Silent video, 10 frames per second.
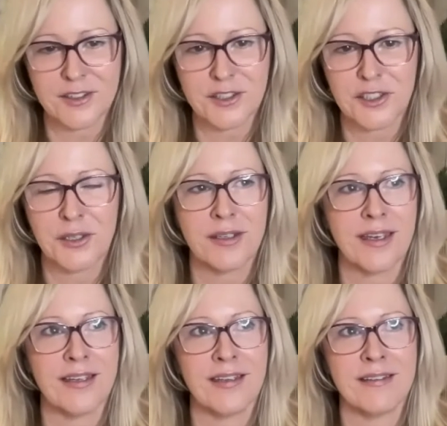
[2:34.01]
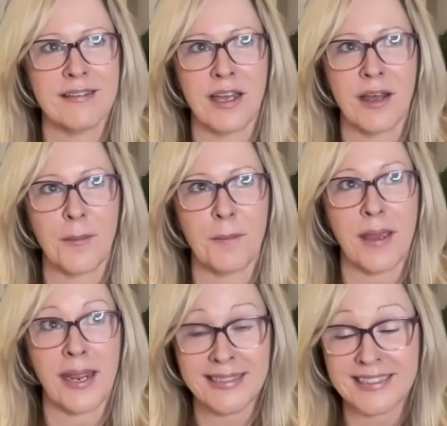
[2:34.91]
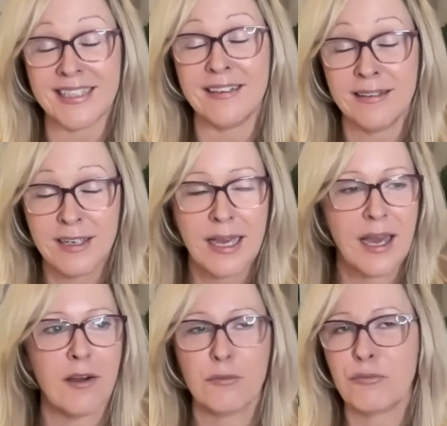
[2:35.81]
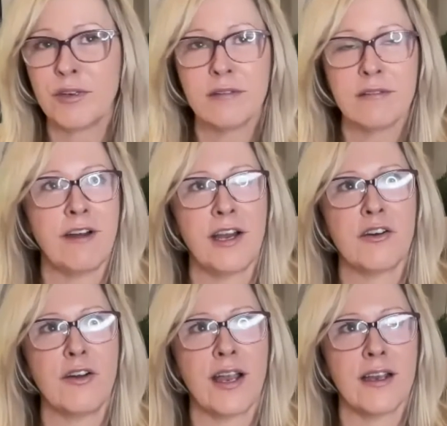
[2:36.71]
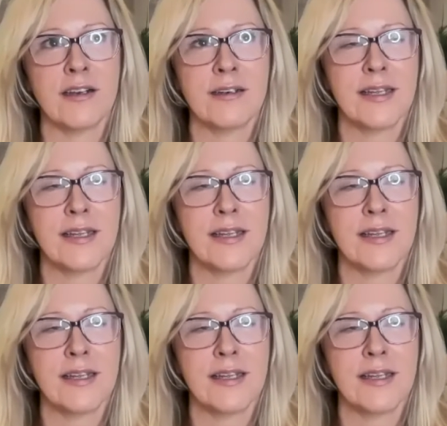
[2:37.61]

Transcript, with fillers: She is um, eighty, a real firecracker.